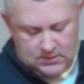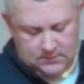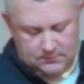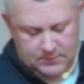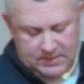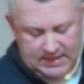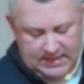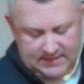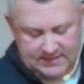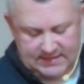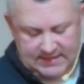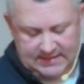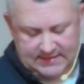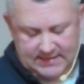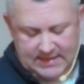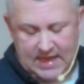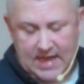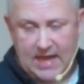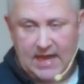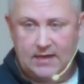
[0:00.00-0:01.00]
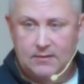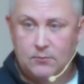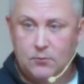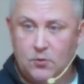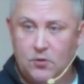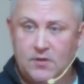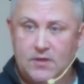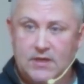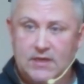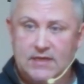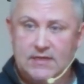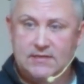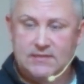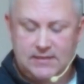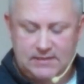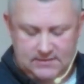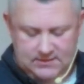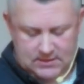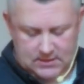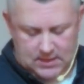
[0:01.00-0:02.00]
But he sees God more than he
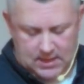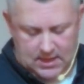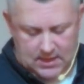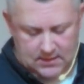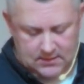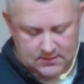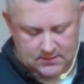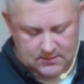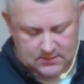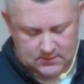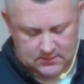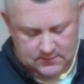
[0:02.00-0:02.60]
sees Goliath.